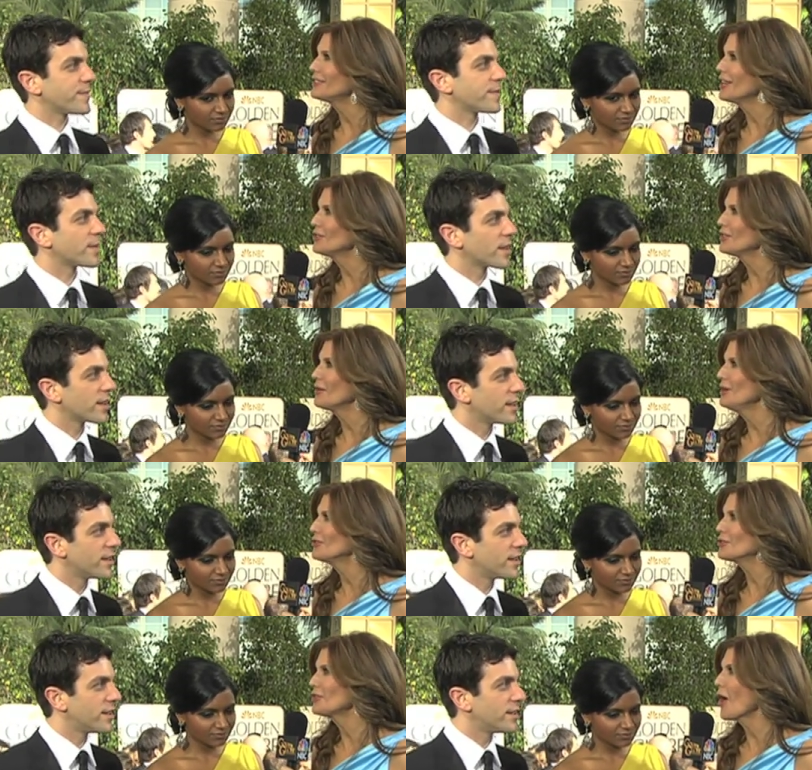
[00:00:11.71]
Speaker 1: attention? I
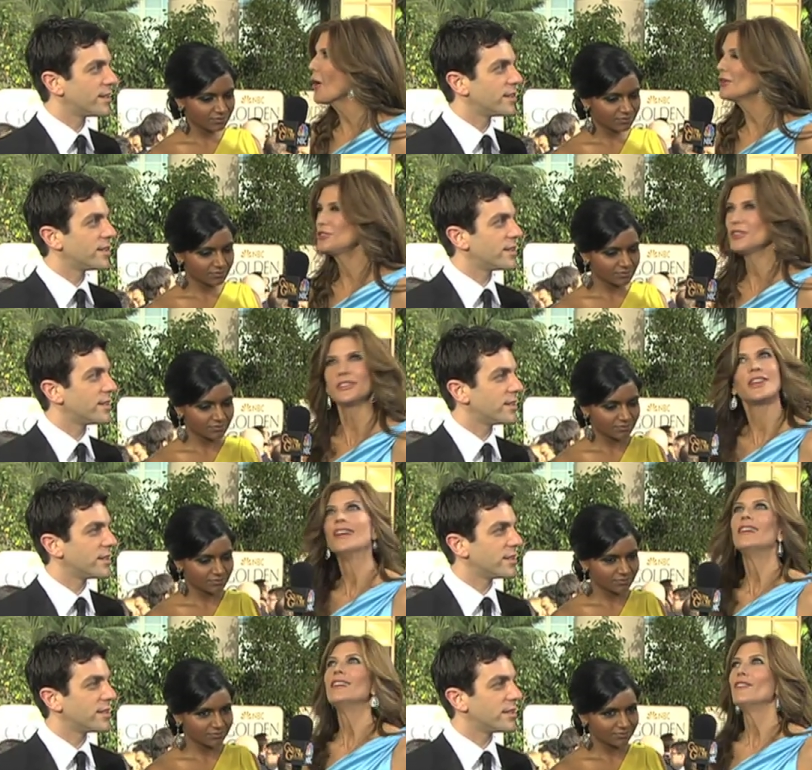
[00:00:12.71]
mean, your show is just
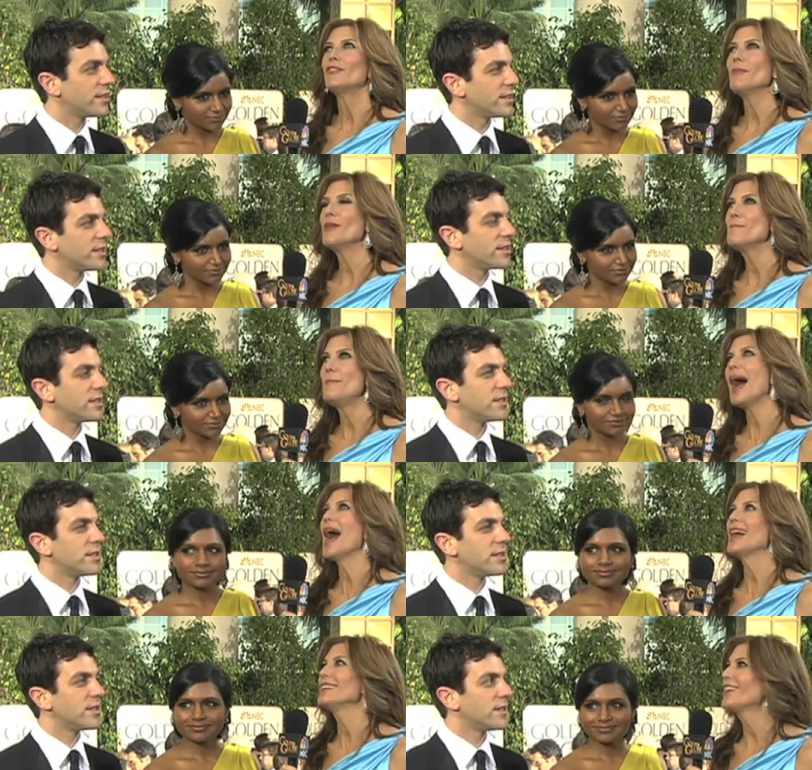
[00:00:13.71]
from the
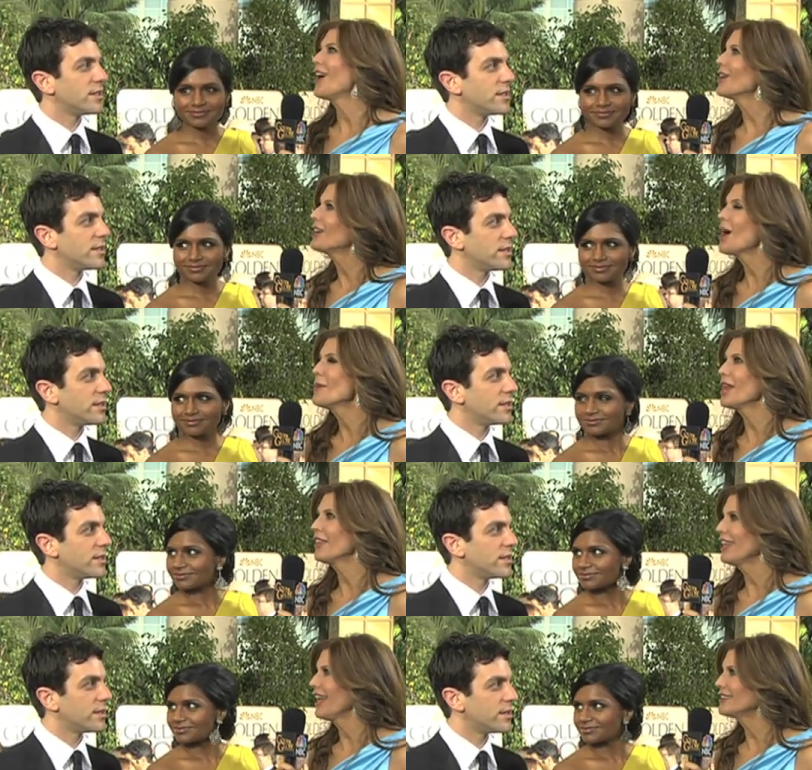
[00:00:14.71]
bat, gone, come out
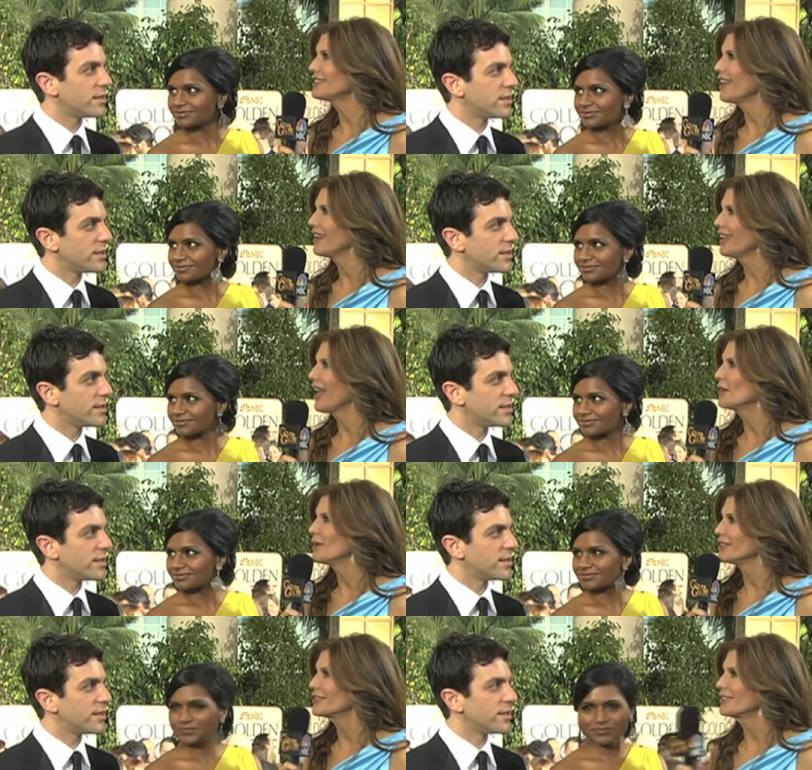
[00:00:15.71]
of the gates like
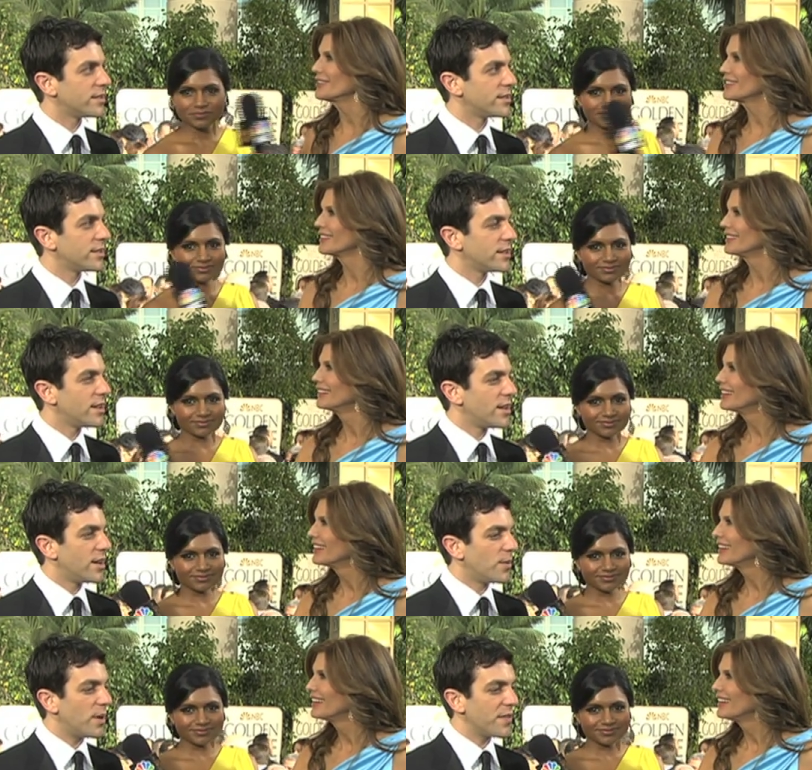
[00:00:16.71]
gangbusters.
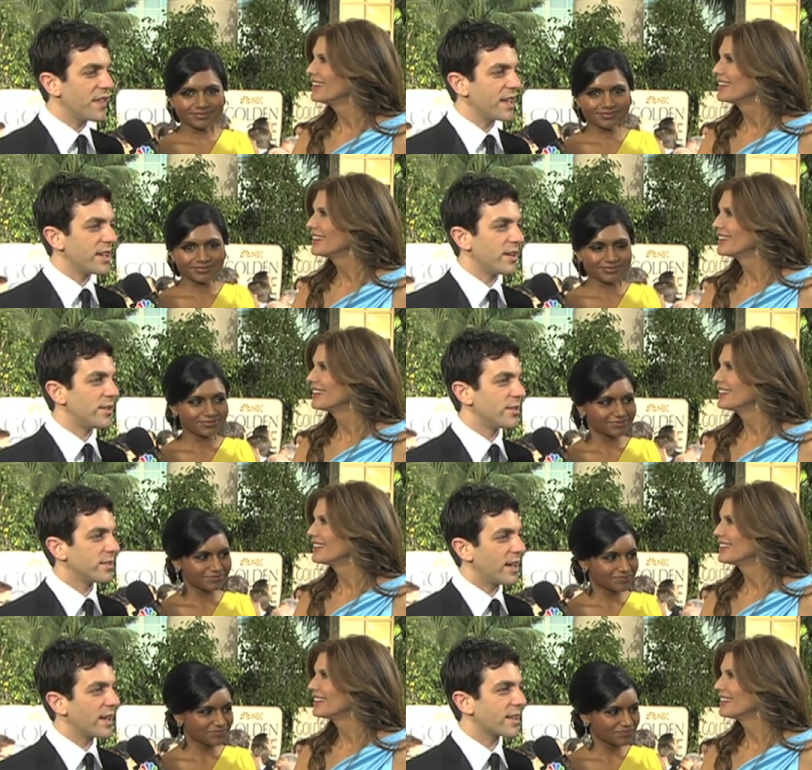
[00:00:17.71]
Speaker 2: Well, thank you.
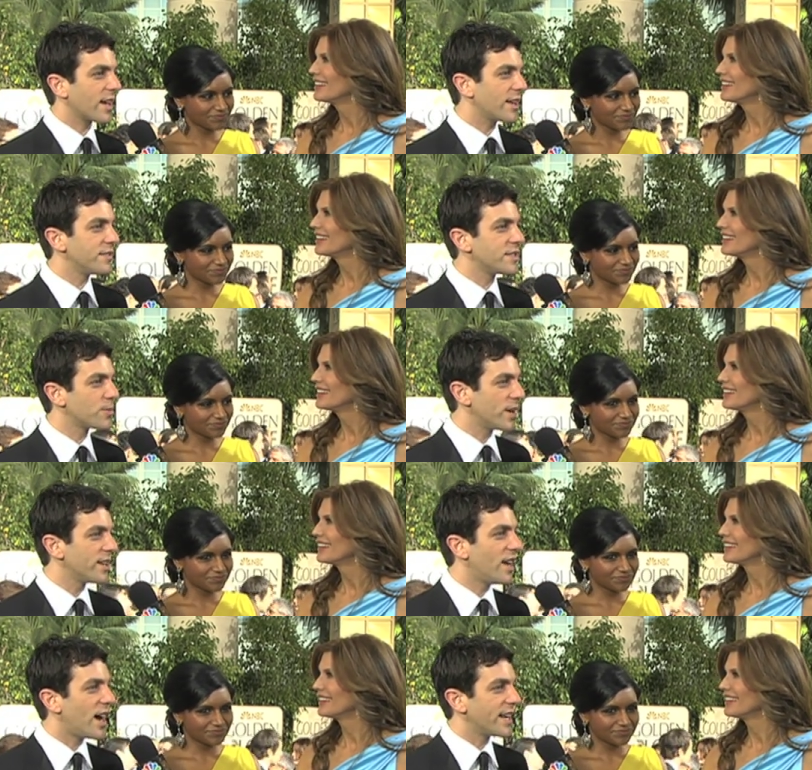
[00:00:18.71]
I kind of just
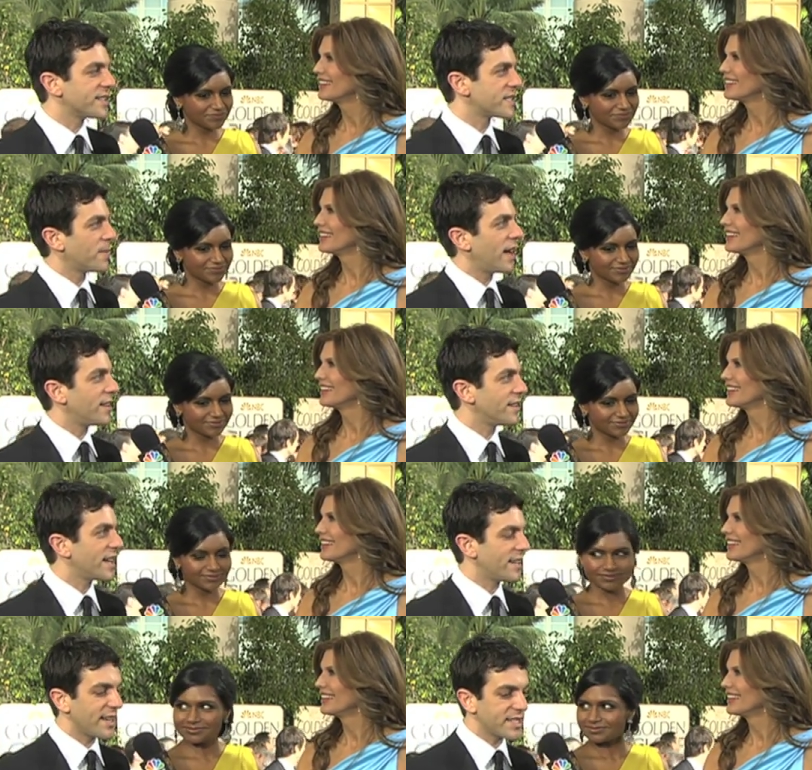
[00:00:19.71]
want to nod and smile
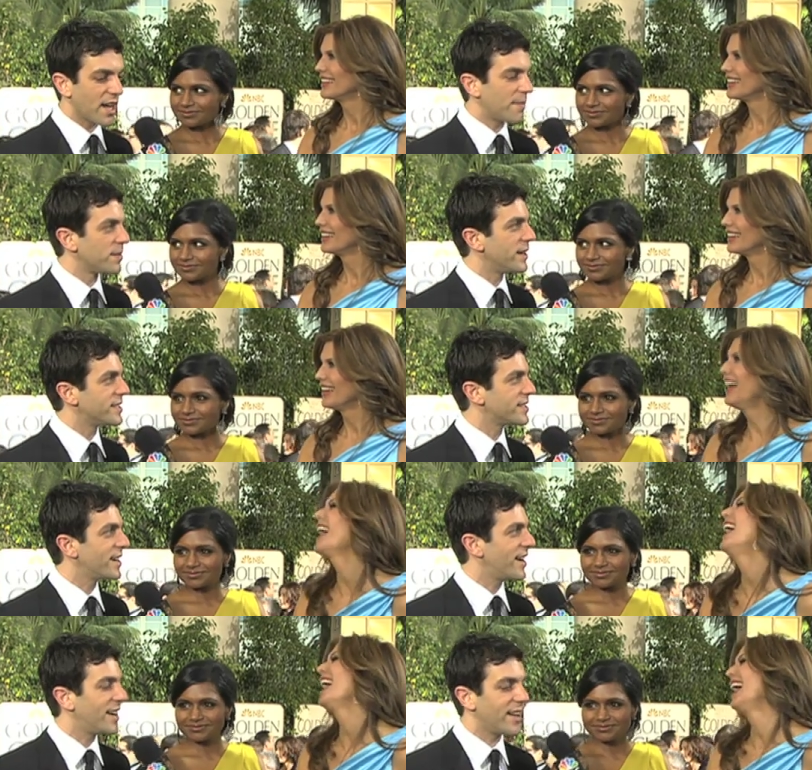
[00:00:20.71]
at that nice compliment.
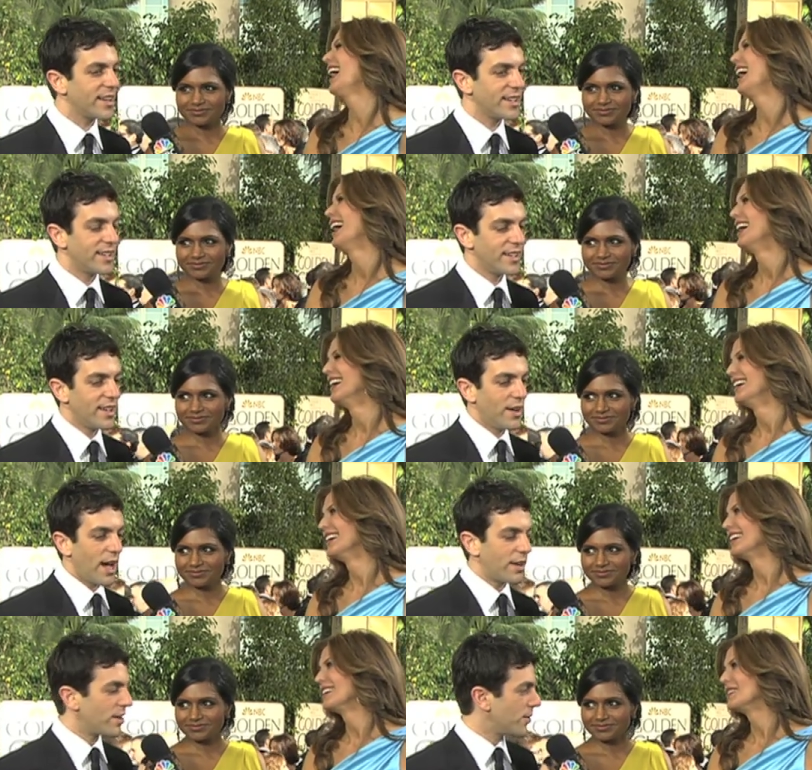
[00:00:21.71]
Uh,
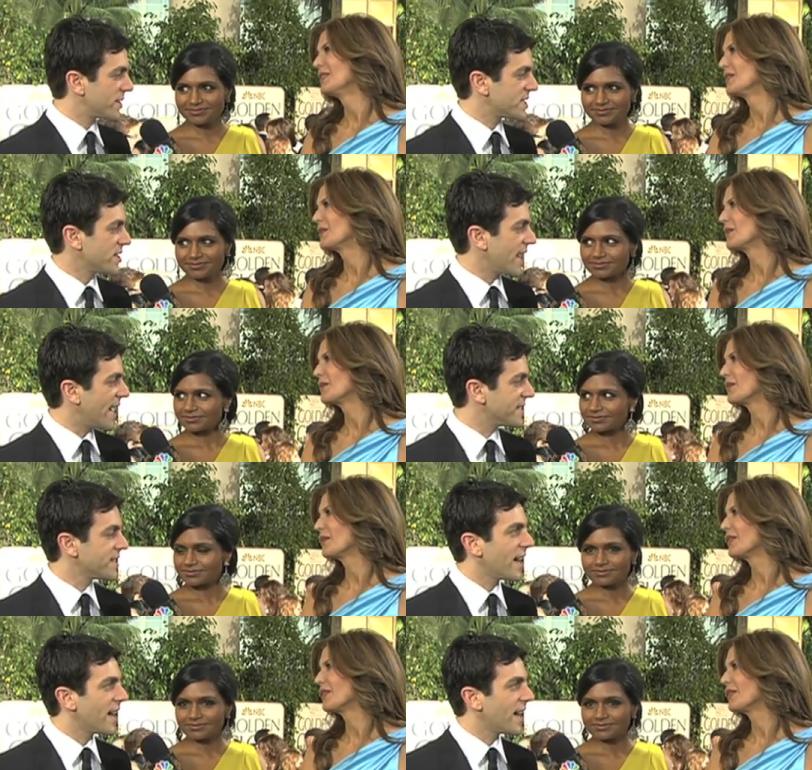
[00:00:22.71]
I don't know what's there to add to